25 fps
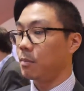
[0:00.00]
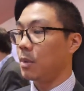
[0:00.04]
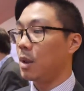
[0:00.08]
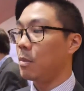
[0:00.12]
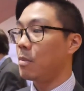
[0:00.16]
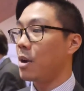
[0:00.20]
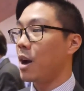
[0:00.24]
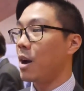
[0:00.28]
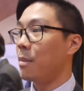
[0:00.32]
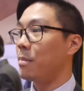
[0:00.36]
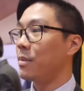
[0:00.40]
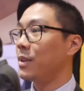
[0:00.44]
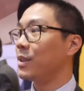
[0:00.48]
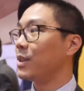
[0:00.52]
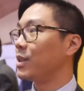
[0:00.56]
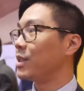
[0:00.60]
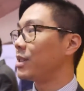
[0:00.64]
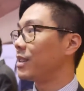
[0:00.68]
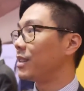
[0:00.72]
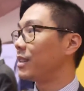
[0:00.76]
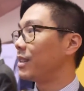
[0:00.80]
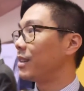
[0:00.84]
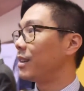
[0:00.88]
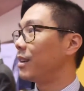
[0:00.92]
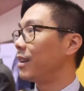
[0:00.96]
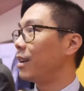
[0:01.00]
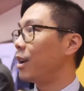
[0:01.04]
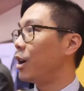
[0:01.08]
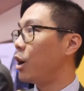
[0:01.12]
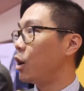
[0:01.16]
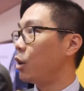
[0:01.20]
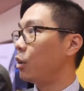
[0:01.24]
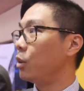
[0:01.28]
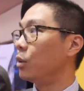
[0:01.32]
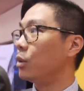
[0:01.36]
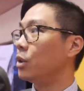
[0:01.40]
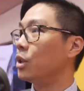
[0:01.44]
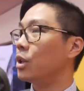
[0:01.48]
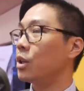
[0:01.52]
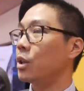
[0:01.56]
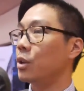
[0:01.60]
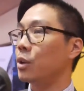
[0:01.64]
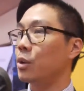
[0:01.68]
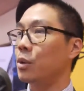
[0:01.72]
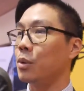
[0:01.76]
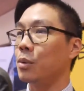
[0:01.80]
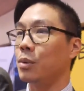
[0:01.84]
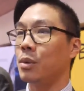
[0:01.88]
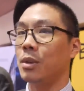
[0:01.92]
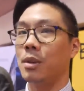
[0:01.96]
BeBop is owed
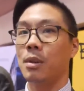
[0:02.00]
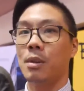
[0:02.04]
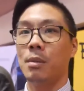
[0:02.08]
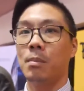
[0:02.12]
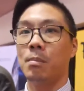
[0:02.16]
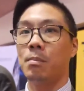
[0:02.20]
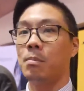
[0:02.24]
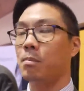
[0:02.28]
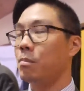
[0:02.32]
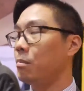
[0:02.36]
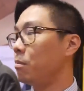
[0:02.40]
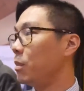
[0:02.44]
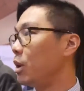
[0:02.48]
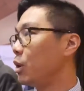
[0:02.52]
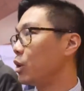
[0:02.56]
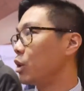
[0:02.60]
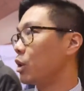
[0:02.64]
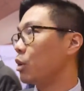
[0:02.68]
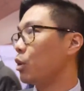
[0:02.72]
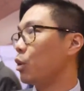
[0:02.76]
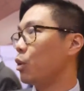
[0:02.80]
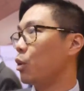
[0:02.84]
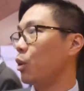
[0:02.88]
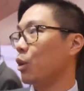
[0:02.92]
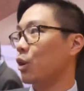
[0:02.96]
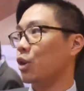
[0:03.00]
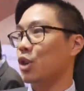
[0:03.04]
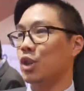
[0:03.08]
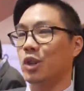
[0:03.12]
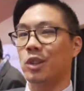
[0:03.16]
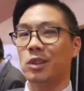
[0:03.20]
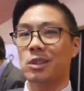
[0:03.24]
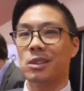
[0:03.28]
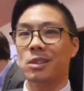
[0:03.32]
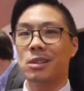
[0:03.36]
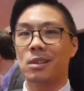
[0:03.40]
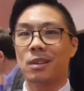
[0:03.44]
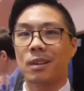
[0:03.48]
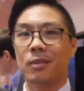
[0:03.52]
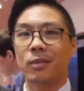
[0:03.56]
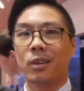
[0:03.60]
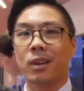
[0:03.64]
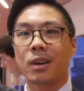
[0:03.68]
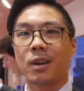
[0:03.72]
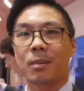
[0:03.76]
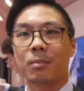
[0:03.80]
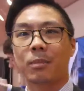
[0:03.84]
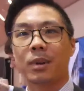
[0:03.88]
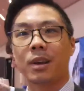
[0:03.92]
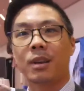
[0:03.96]
to the musical origins of
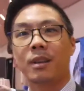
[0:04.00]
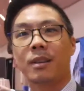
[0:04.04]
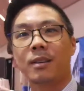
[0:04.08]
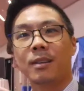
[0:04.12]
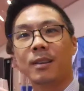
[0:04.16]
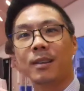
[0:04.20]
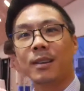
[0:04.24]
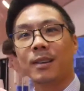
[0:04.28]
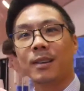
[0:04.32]
the company.